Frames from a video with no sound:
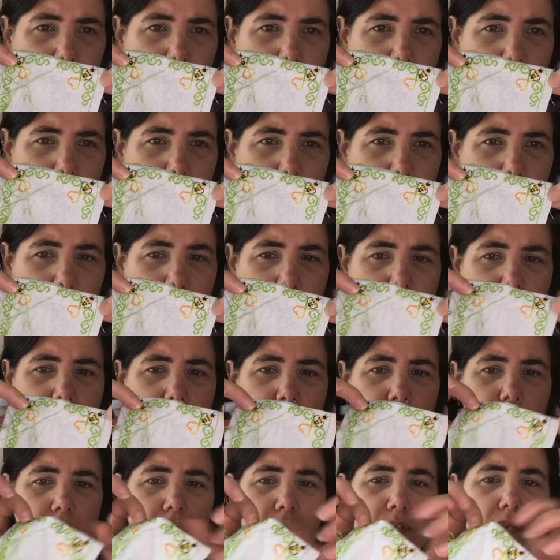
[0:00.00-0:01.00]

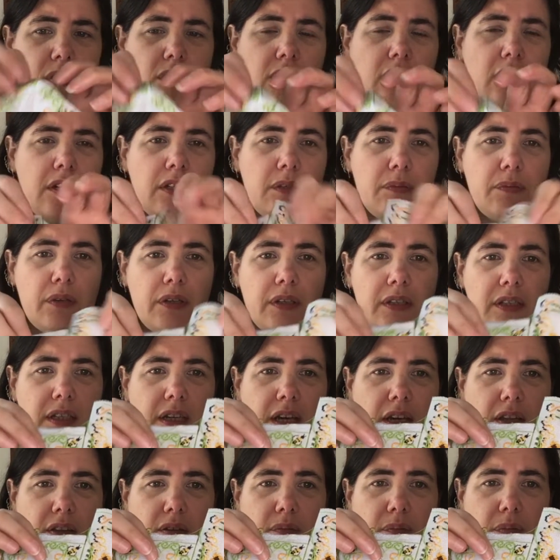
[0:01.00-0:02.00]
I'm just starting to put it
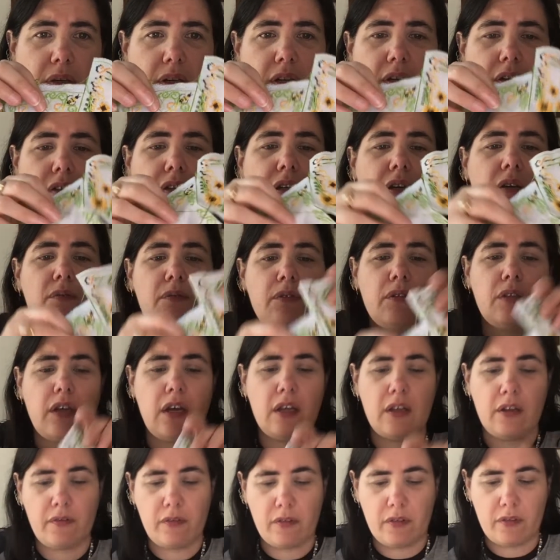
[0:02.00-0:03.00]
together because I was
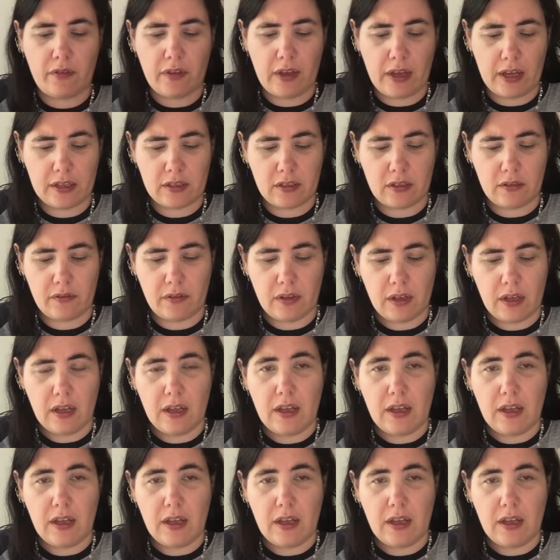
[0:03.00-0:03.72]
kind of in the case of,